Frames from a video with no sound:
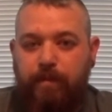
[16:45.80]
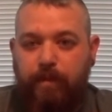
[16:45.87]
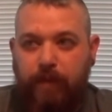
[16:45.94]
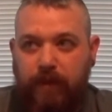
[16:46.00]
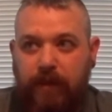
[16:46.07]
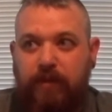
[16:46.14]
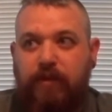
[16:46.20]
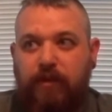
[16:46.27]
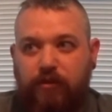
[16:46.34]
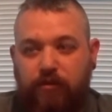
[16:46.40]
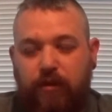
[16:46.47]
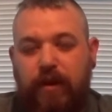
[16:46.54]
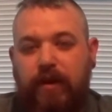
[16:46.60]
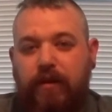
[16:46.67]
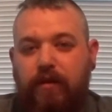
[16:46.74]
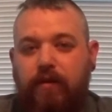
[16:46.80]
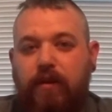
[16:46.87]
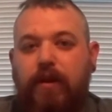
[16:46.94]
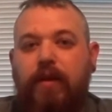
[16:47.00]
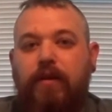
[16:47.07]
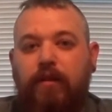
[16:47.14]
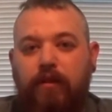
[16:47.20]
get the training
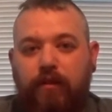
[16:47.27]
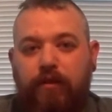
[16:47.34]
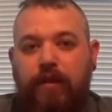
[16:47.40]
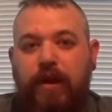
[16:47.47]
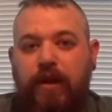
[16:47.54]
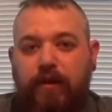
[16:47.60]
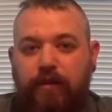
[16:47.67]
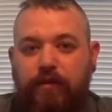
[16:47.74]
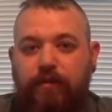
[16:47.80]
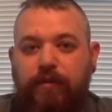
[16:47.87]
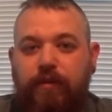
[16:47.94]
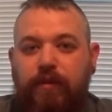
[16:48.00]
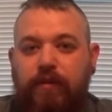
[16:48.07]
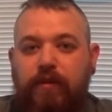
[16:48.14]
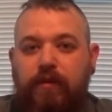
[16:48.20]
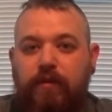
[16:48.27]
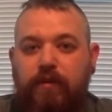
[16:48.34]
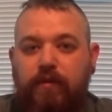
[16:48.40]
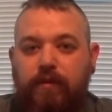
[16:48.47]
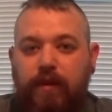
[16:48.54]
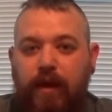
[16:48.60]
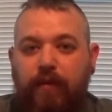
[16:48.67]
on it, learn how to use it.
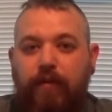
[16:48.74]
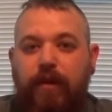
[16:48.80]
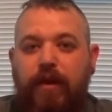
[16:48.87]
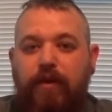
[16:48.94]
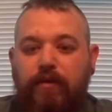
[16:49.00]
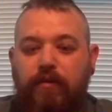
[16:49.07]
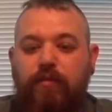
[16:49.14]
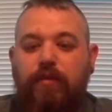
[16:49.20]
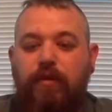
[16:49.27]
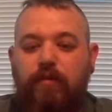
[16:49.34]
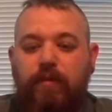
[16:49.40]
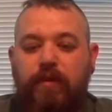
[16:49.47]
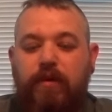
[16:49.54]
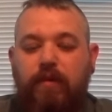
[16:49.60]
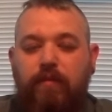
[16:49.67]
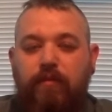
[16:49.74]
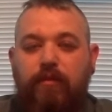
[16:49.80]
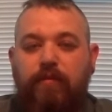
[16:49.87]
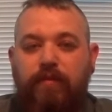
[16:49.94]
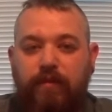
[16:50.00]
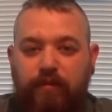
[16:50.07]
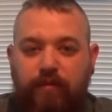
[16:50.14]
That way you don't become
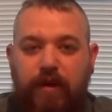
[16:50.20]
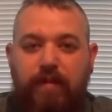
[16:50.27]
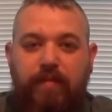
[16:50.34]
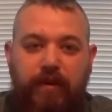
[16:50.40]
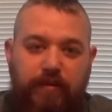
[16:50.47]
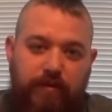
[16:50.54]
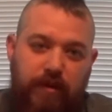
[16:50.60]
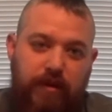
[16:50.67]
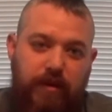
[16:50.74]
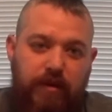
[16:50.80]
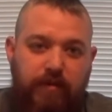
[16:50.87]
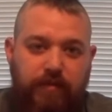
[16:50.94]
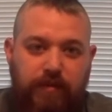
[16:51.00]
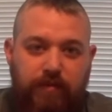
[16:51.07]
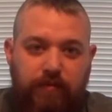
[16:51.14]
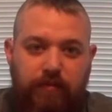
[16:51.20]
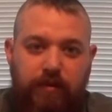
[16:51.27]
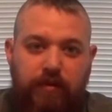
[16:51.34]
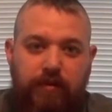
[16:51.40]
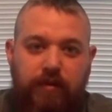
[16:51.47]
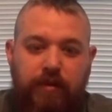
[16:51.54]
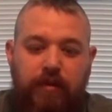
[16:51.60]
more of a threat by trying to help
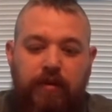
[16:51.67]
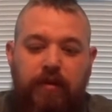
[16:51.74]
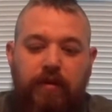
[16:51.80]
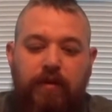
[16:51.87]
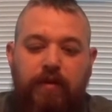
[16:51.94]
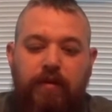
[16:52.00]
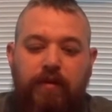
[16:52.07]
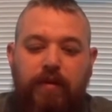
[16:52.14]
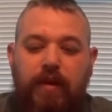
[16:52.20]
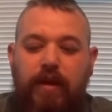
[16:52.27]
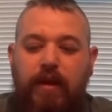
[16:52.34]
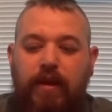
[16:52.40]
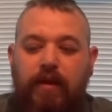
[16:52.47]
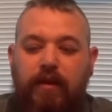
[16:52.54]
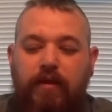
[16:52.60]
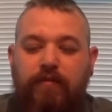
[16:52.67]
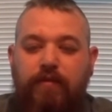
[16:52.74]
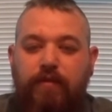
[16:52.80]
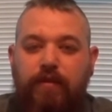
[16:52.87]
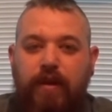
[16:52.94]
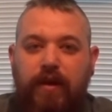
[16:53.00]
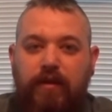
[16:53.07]
someone than if
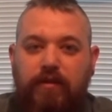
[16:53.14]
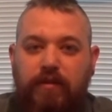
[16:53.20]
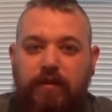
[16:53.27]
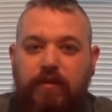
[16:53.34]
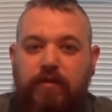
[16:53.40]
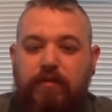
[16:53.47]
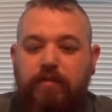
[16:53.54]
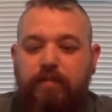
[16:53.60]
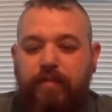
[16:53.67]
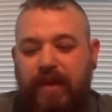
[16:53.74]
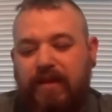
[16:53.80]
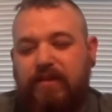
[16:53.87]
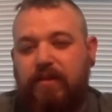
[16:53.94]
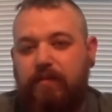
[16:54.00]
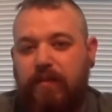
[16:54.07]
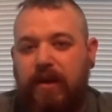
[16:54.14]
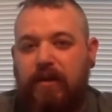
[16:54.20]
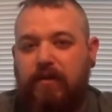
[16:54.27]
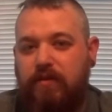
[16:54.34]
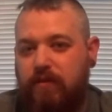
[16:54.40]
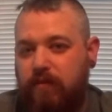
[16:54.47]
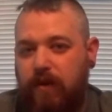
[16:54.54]
you had to just basic
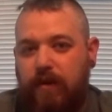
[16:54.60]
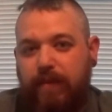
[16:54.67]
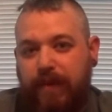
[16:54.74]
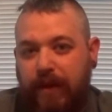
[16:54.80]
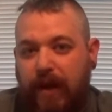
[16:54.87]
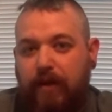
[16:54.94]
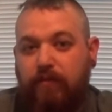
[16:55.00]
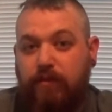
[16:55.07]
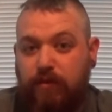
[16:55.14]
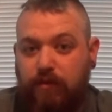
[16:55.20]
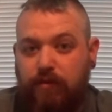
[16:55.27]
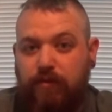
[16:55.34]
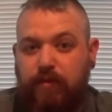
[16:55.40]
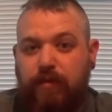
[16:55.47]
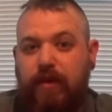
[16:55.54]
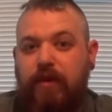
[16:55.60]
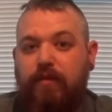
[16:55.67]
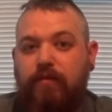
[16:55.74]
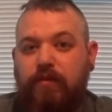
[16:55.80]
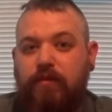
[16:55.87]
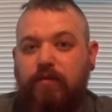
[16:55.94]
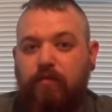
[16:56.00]
bandage them up and got them to somebody
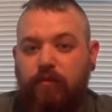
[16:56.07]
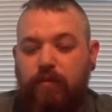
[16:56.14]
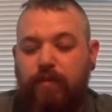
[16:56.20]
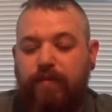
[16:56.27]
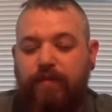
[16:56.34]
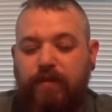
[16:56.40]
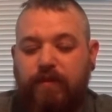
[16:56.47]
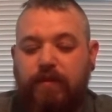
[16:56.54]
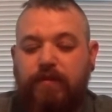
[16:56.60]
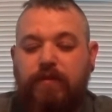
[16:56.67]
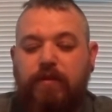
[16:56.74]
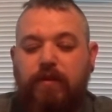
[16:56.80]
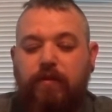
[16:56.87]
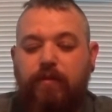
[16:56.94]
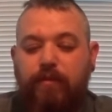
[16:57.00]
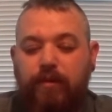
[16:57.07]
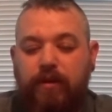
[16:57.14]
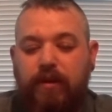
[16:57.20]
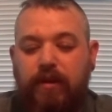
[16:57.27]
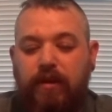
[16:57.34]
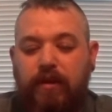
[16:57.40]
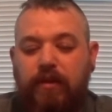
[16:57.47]
that was more proficient. So
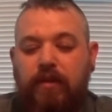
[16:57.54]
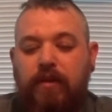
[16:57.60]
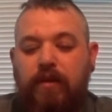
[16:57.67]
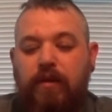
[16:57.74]
put in